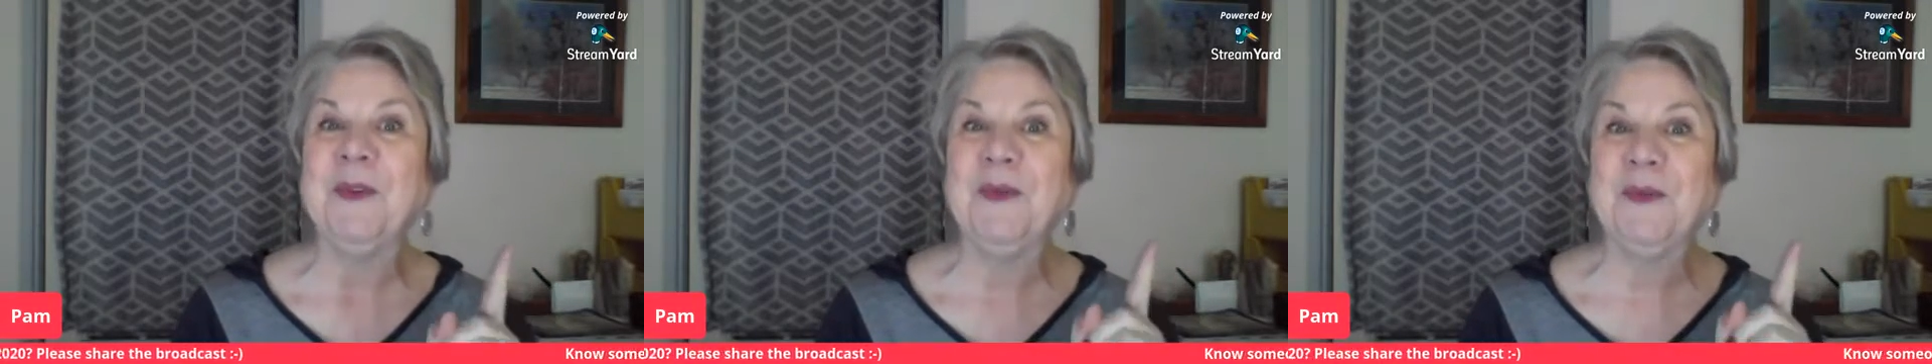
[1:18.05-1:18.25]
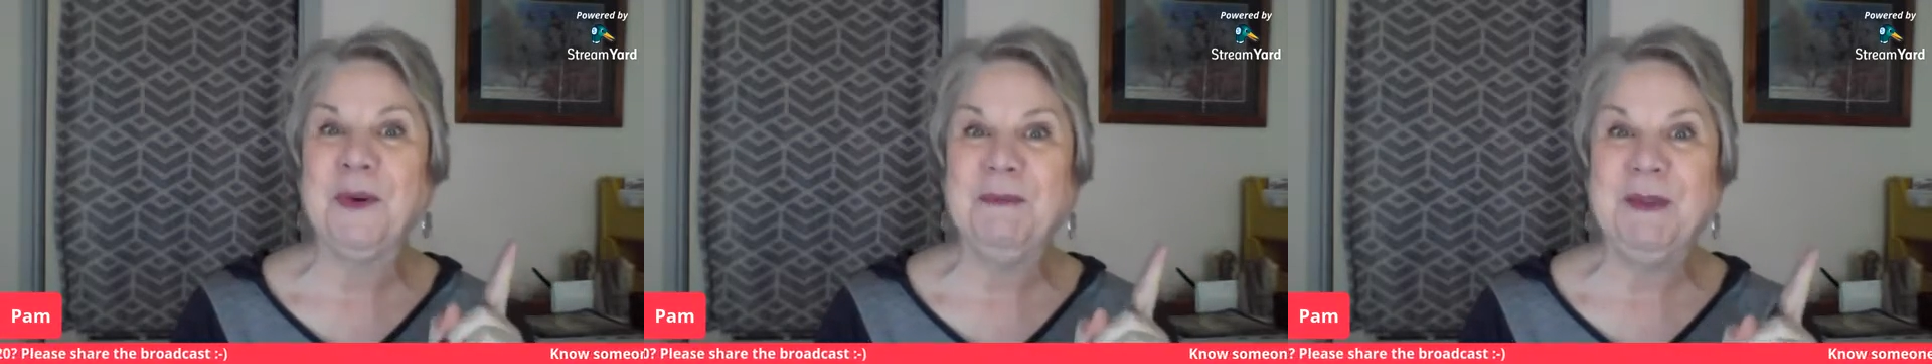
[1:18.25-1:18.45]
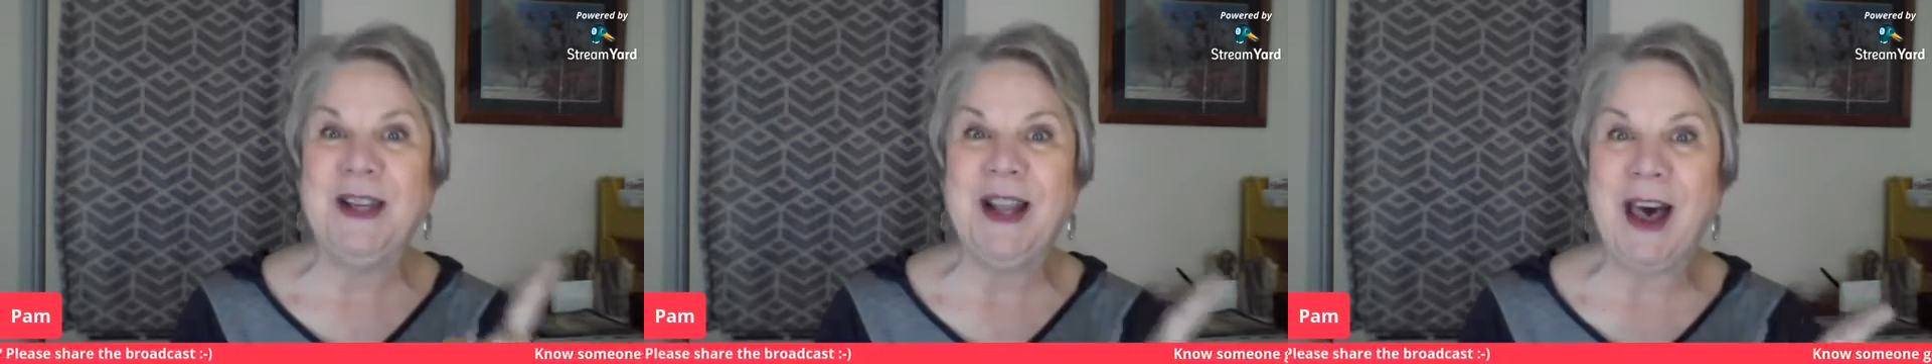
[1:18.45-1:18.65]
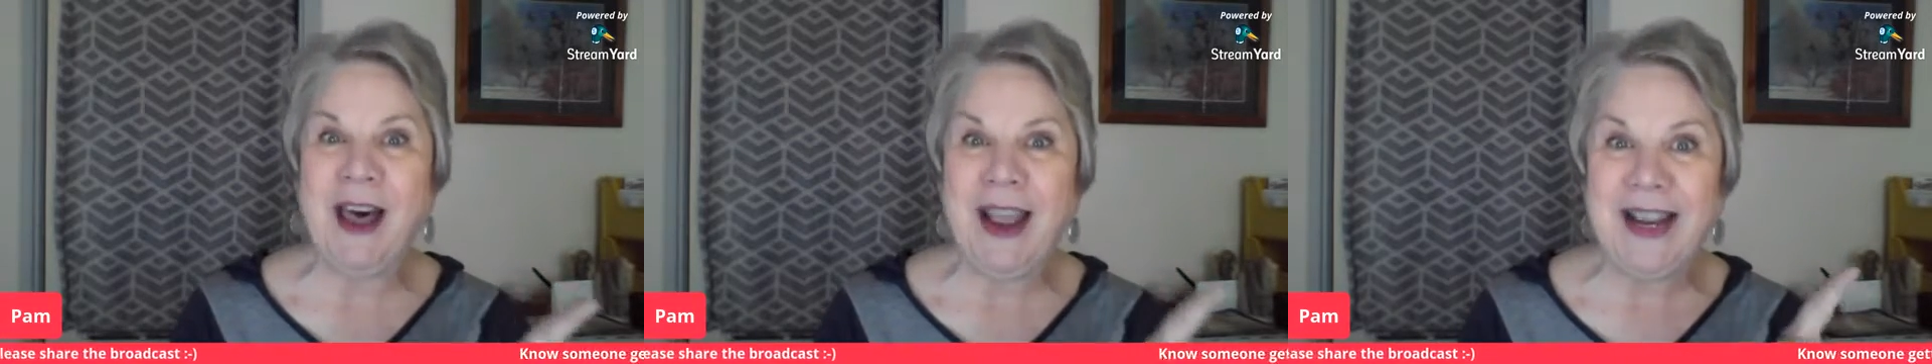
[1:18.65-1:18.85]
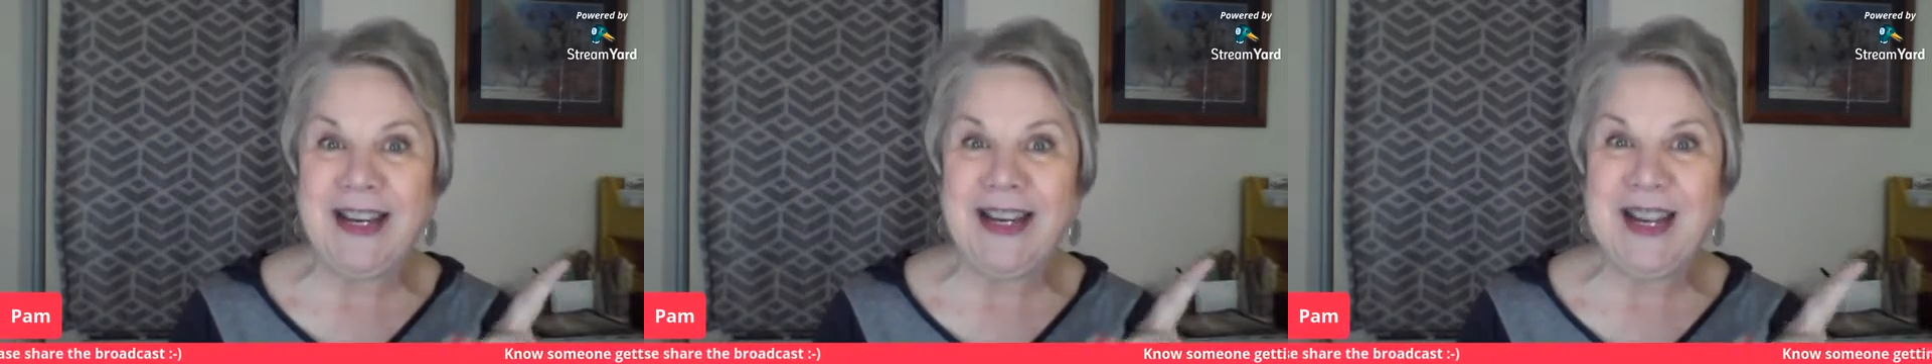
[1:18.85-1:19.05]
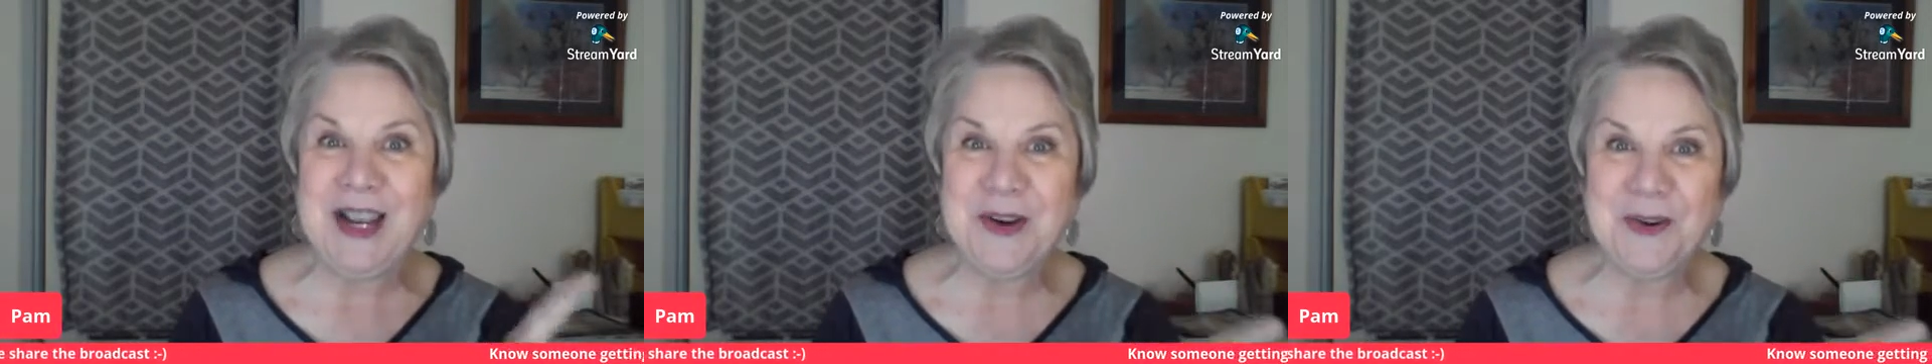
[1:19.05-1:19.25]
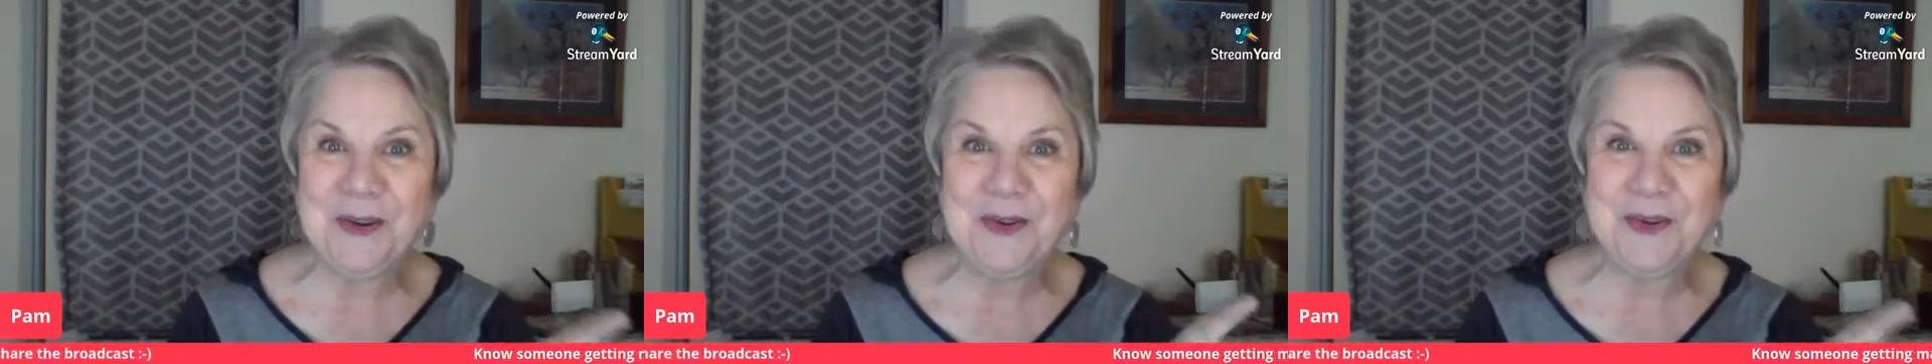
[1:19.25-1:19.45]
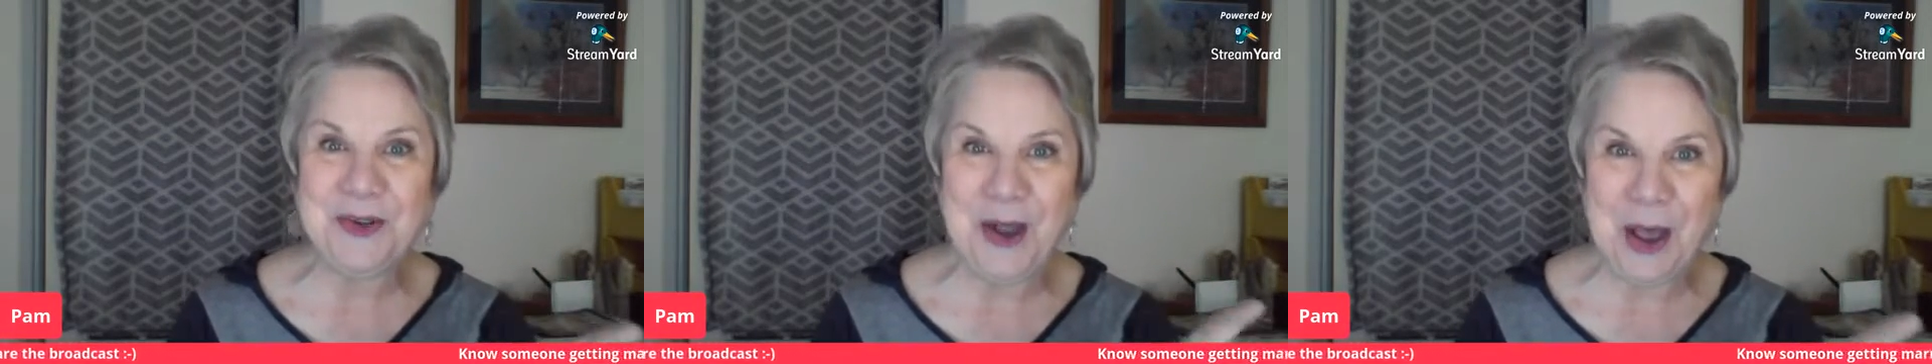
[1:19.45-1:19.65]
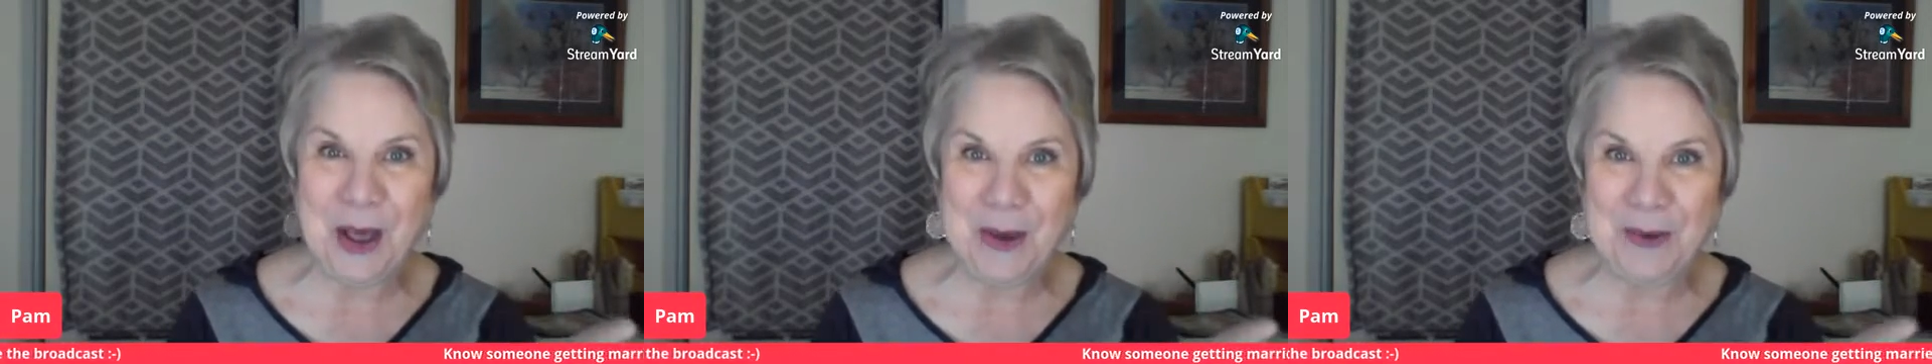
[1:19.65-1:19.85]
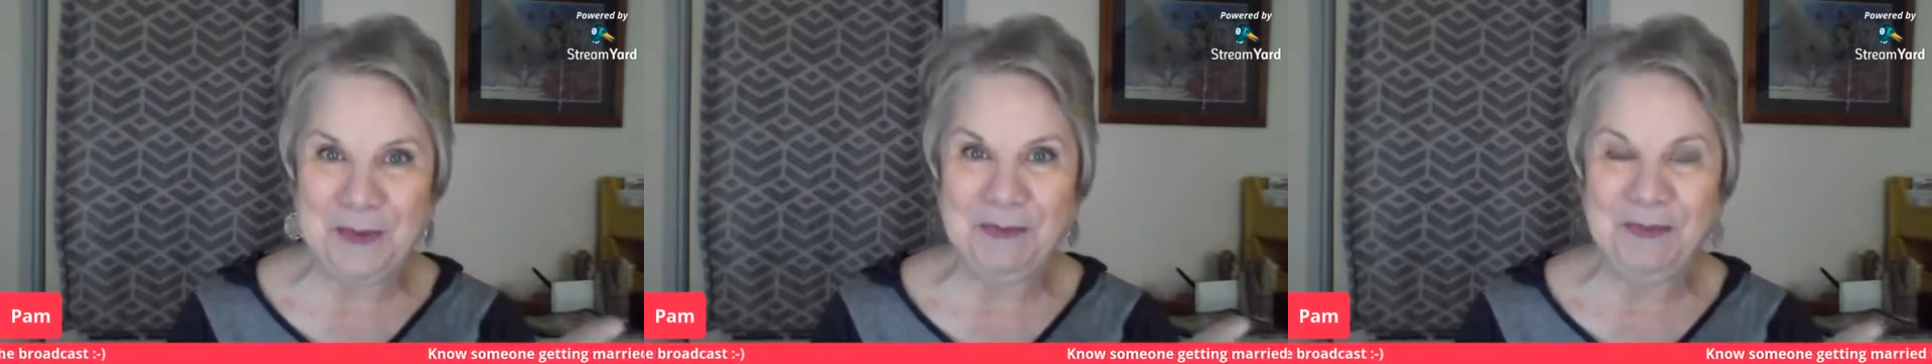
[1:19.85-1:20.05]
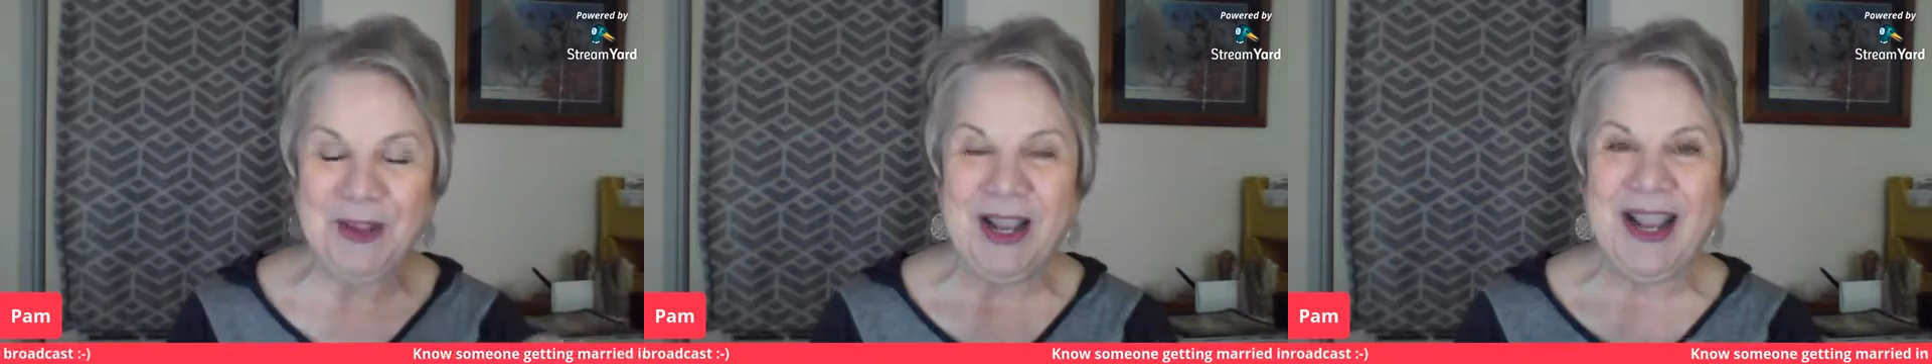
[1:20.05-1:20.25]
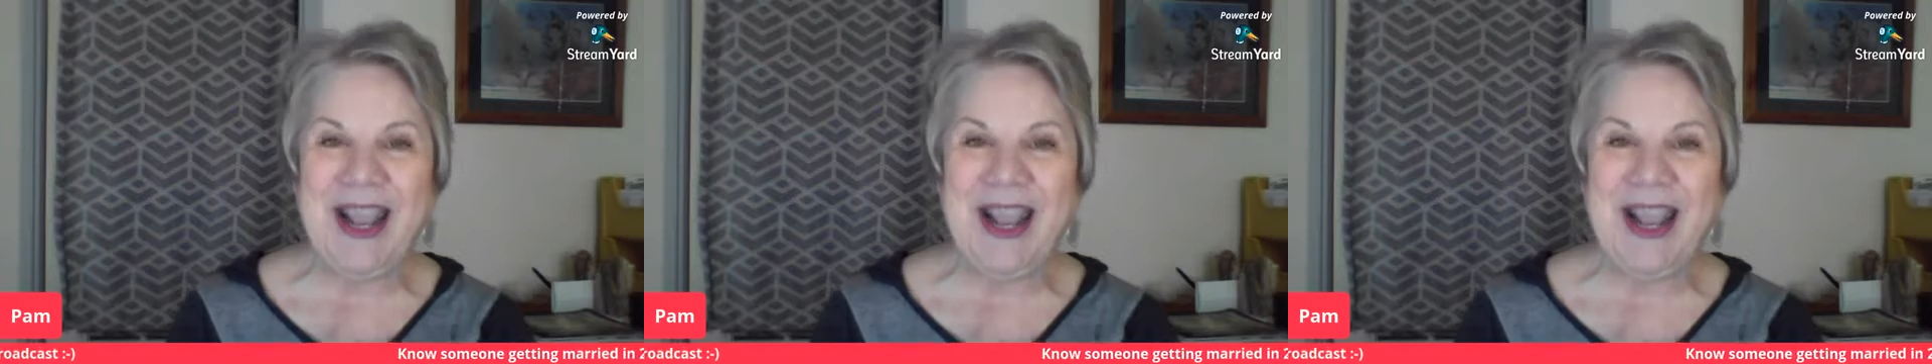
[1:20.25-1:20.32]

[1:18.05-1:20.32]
from 9 years ago.